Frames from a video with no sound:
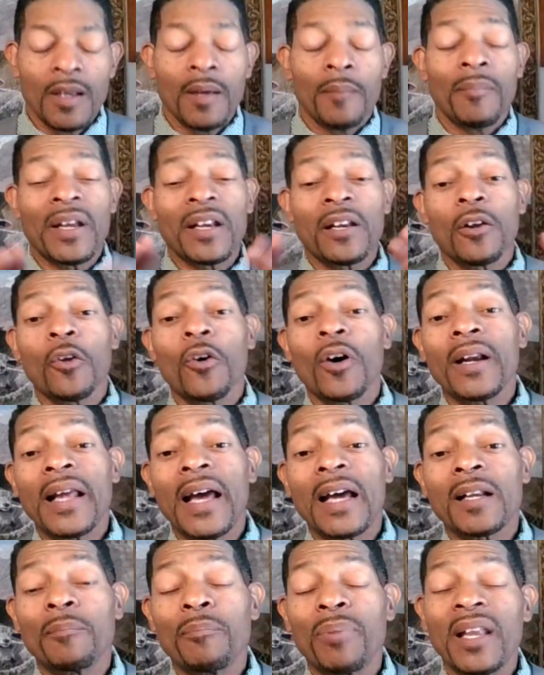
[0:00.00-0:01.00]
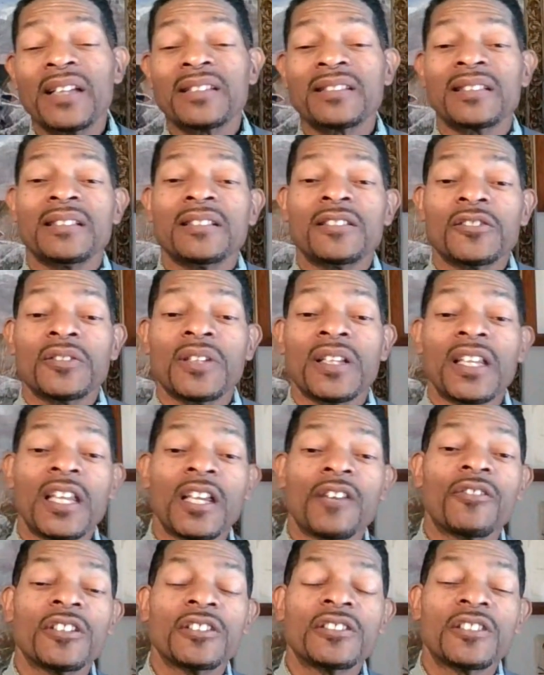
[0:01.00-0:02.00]
May the Lord add a blessing to the
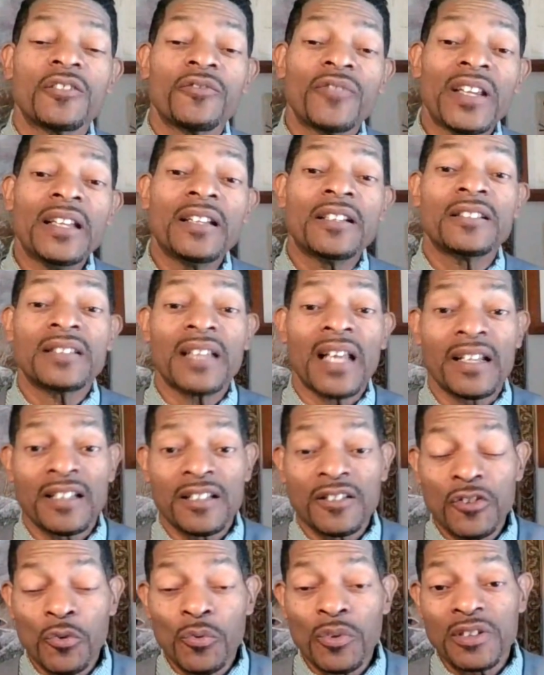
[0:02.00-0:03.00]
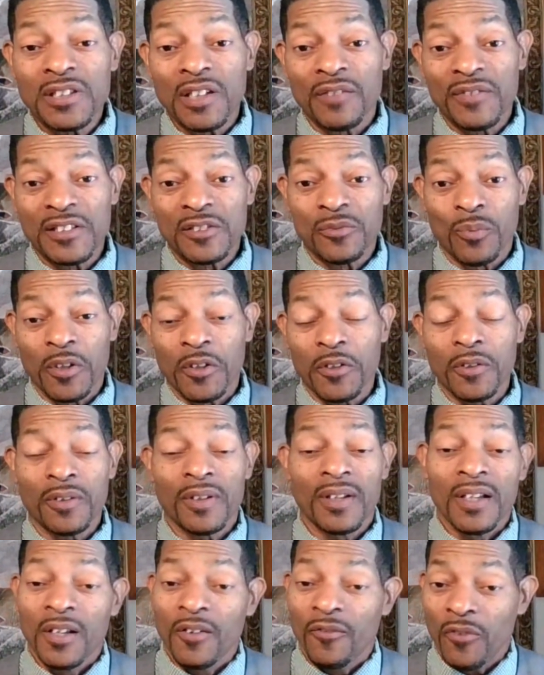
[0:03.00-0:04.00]
hearers, the readers, and the doers of his word.
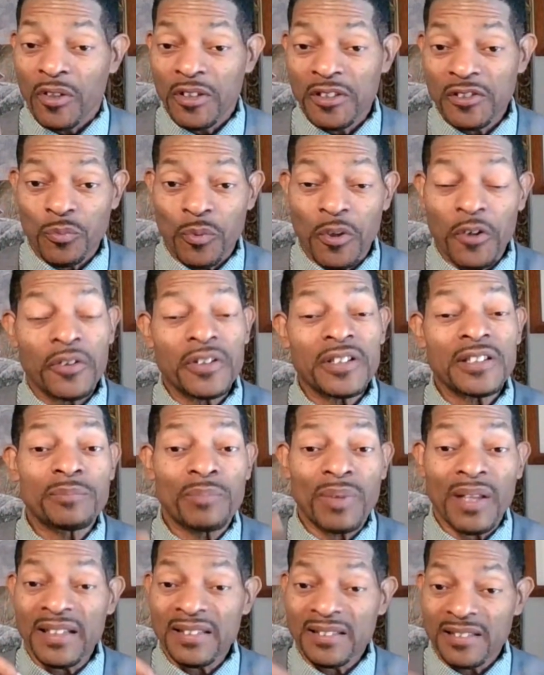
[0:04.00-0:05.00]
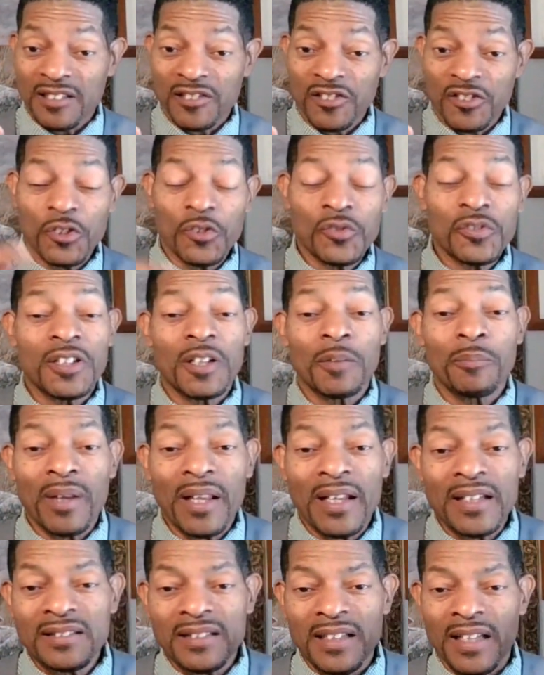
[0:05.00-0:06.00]
For his word is blessed, the children are
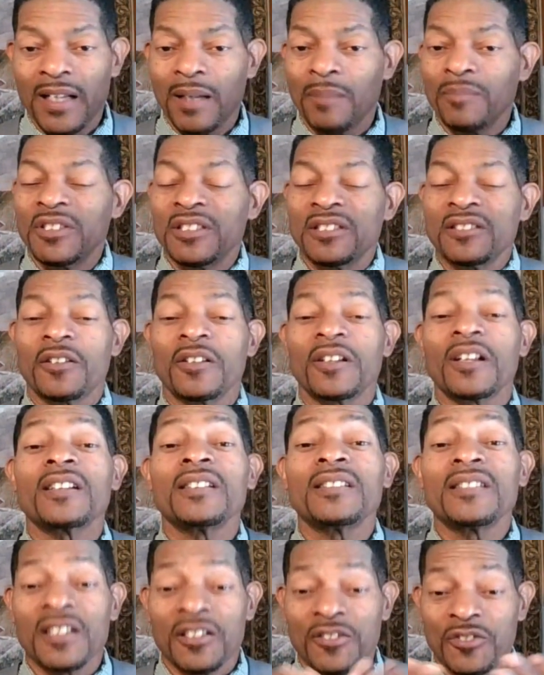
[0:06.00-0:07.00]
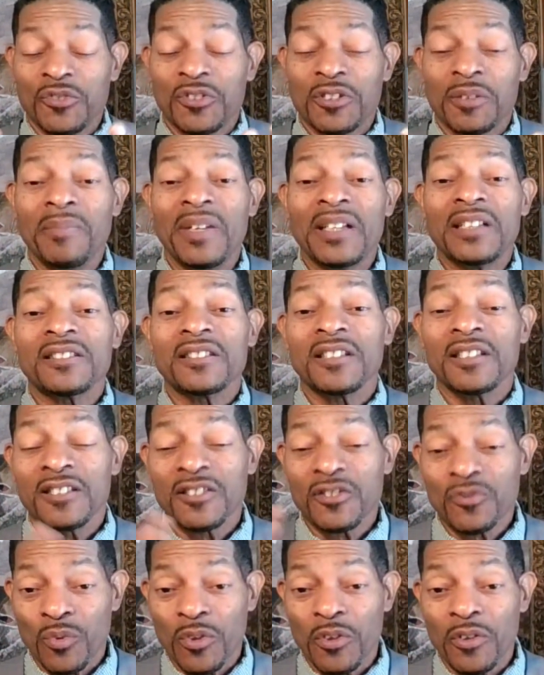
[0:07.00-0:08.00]
blessed, and I'm just going to continue to minister
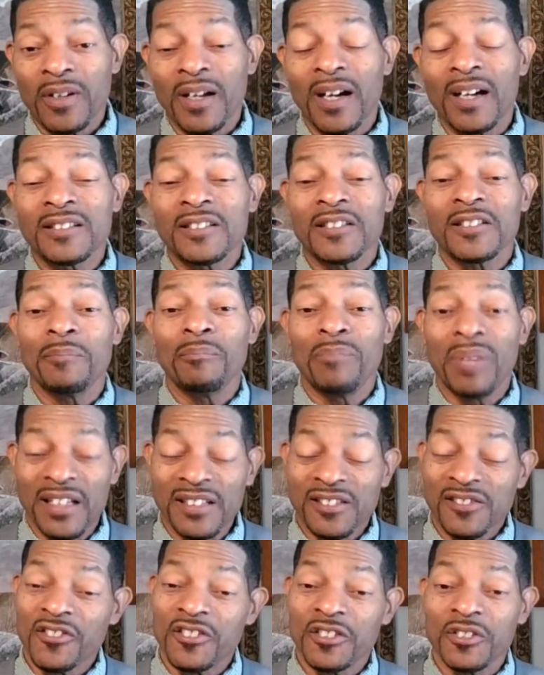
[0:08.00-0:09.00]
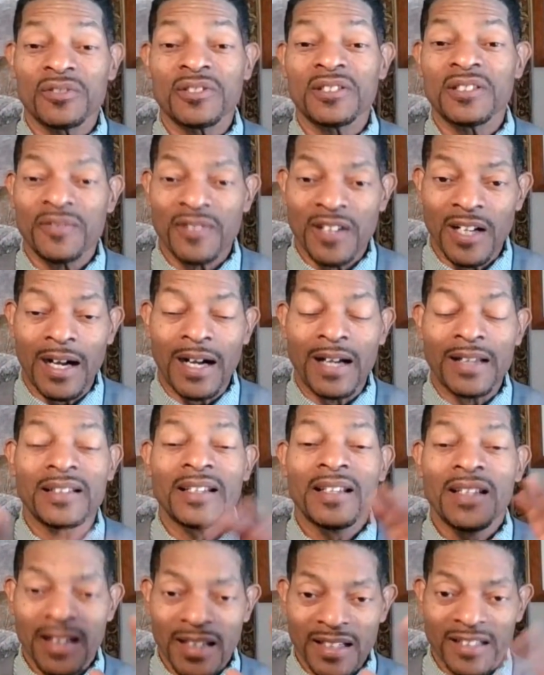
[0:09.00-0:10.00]
this word unto the blessed children of God
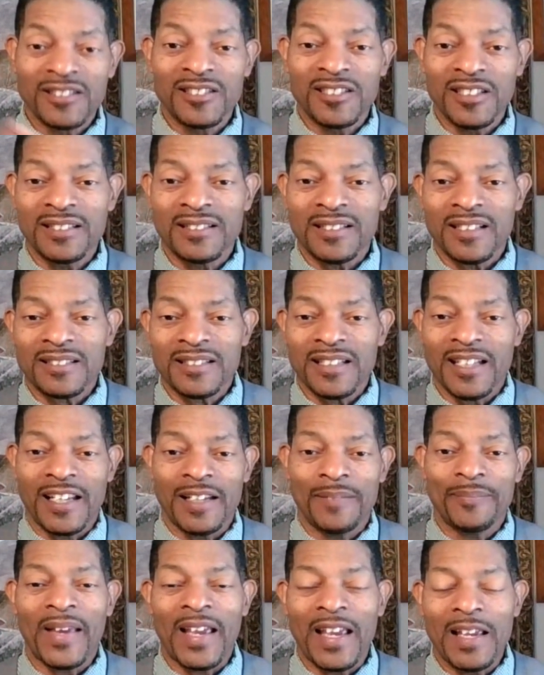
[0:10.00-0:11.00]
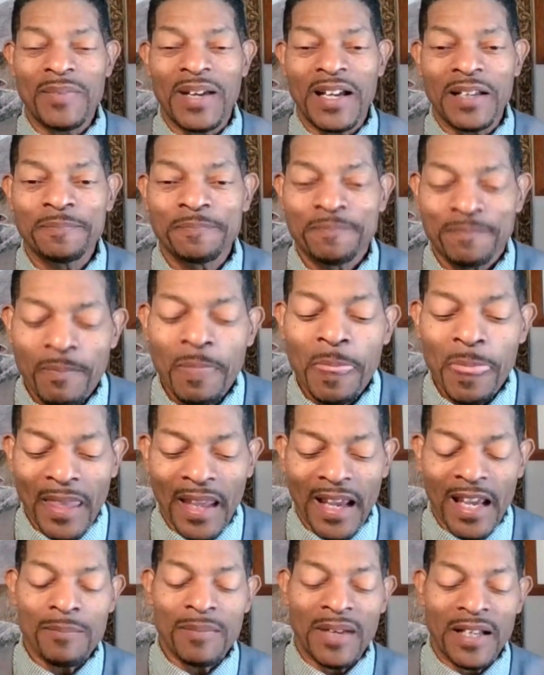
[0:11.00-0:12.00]
in Jesus' name. Amen.
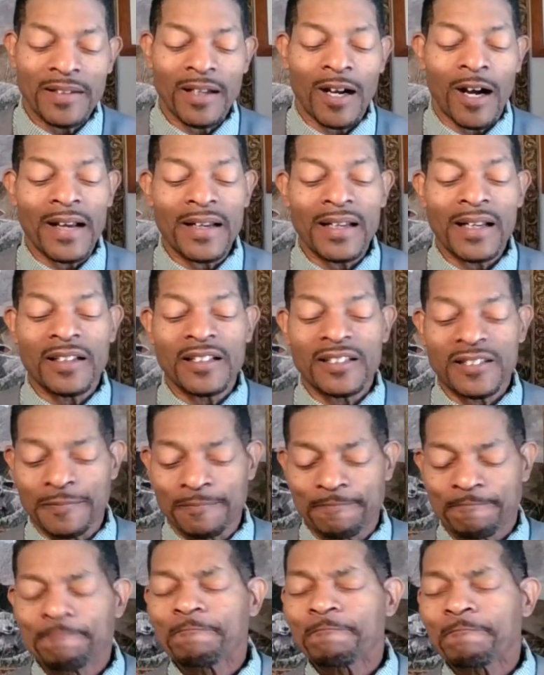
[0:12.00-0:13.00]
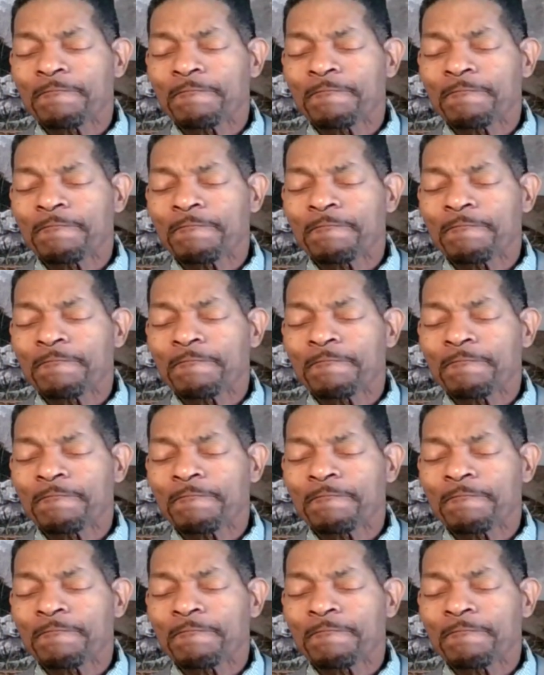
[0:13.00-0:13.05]
Amen. All right, now listen.